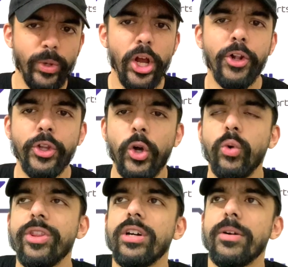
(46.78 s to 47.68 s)
we all
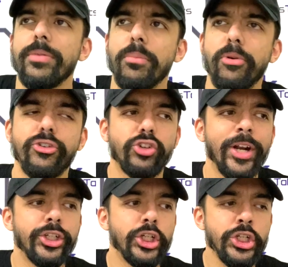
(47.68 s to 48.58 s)
know, the Bulls are
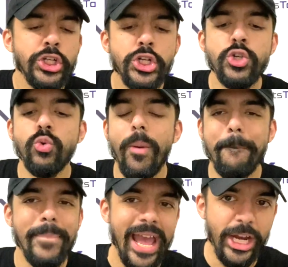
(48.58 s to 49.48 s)
under new
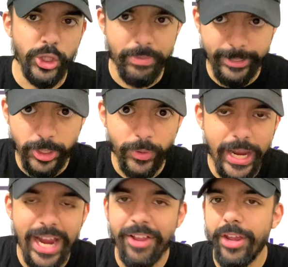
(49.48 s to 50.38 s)
management, okay?